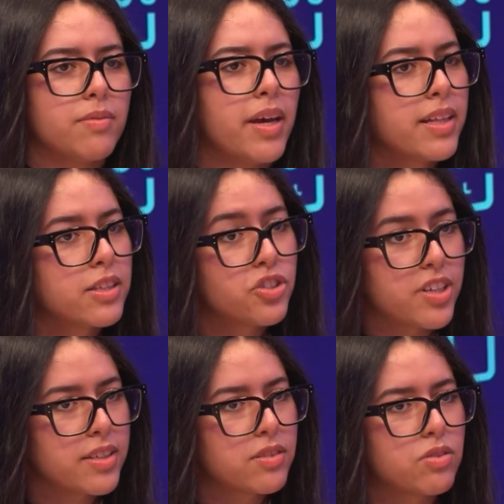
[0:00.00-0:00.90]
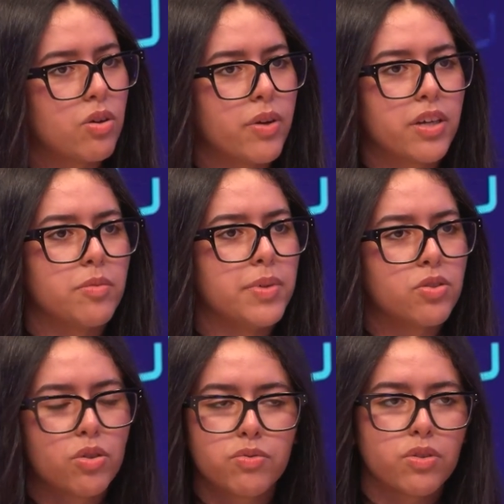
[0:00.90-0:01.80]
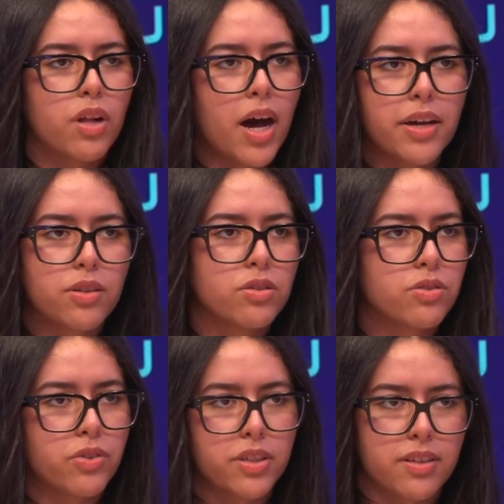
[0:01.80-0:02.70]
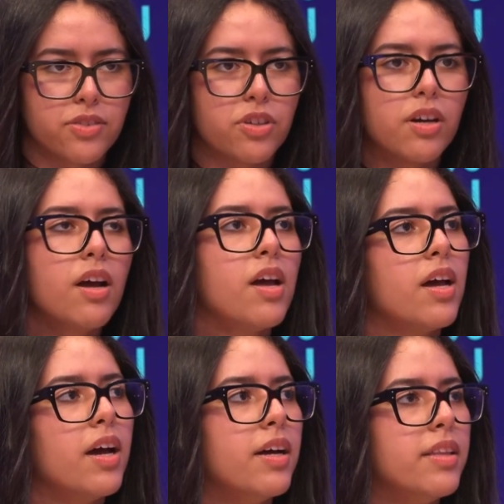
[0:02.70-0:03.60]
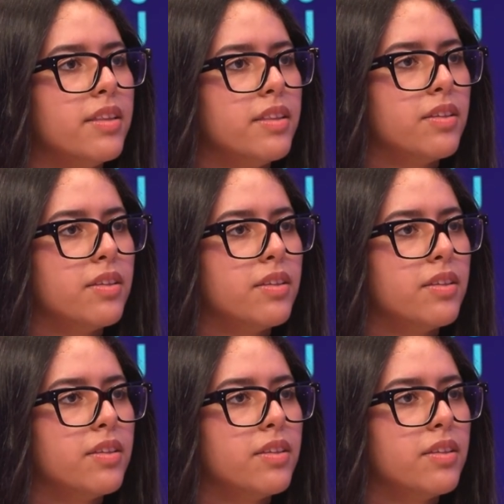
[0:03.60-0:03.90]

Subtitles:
English tests, so it could be TOEFL, IELTS, or etc. And